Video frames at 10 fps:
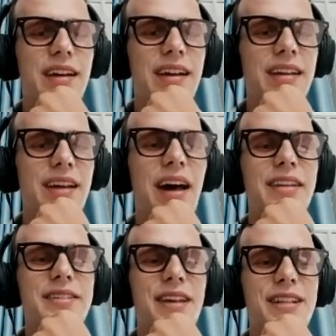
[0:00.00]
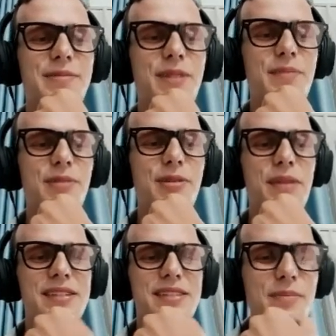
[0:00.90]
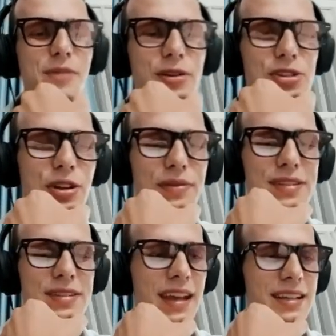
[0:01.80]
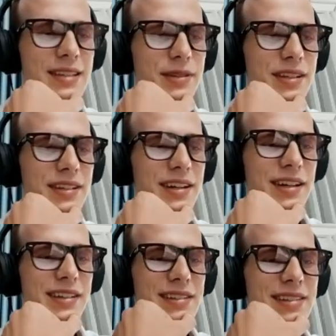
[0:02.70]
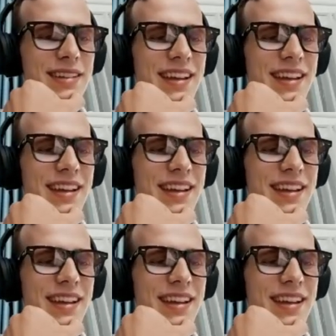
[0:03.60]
And highly sexed people mix the emotion of sex with their thoughts,